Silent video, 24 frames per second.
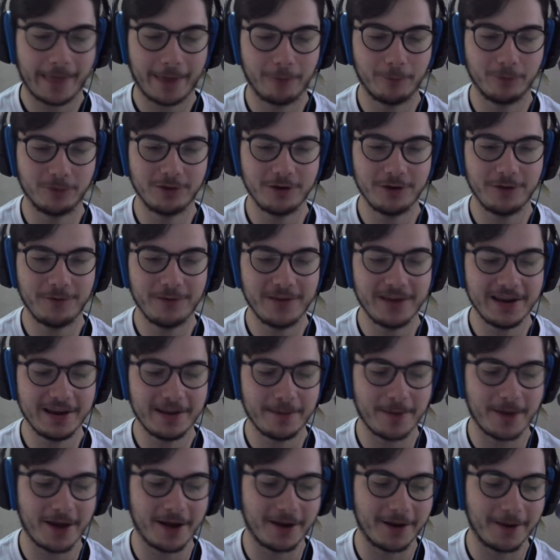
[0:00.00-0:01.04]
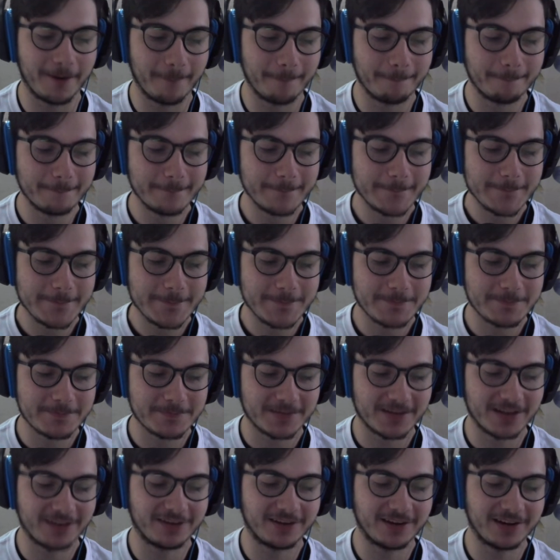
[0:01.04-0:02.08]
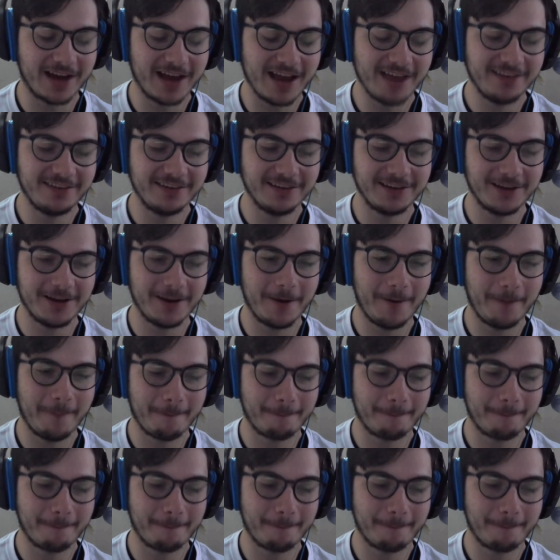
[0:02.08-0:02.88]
What do you think about it? It's a nice idea.